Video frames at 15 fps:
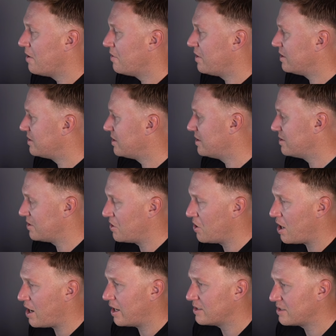This is
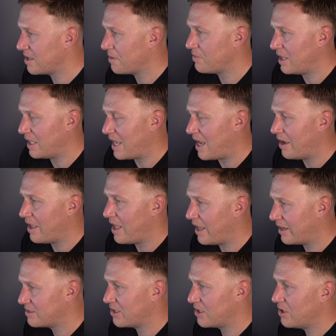not something I
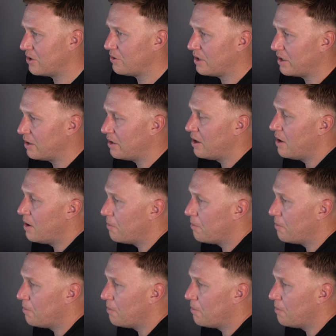executed,